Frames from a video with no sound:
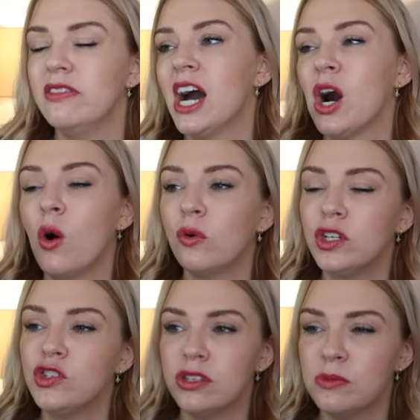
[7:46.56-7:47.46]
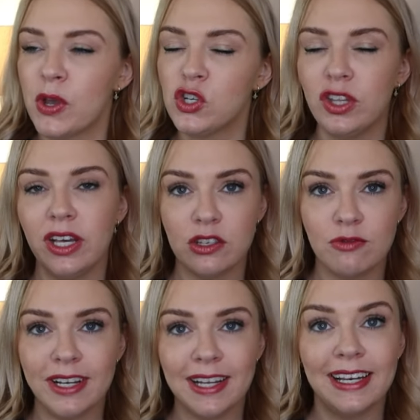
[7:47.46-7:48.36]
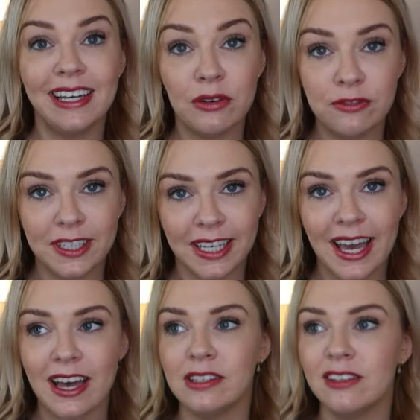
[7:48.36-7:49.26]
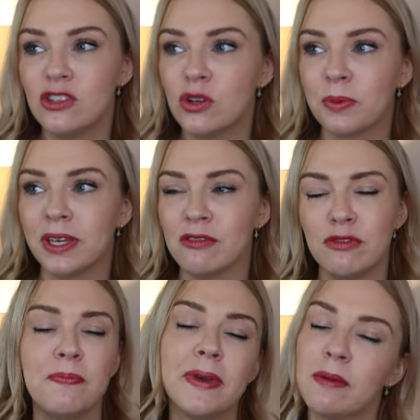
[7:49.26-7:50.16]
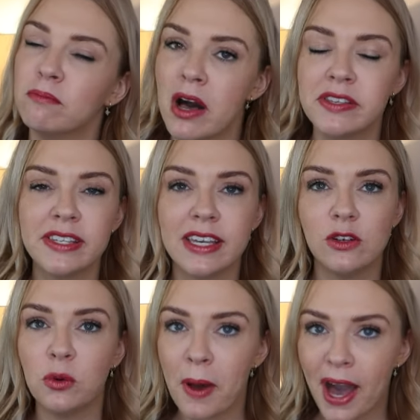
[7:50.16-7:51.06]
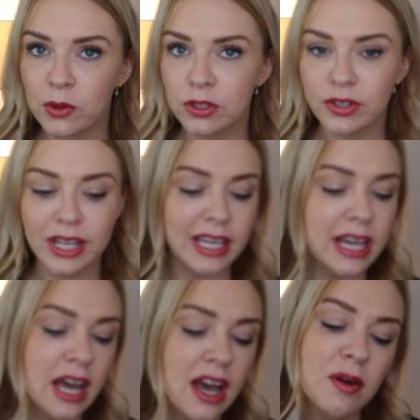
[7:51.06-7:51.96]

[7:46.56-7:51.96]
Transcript: And that orange especially is really lifting it and stopping it from being musky or powdery.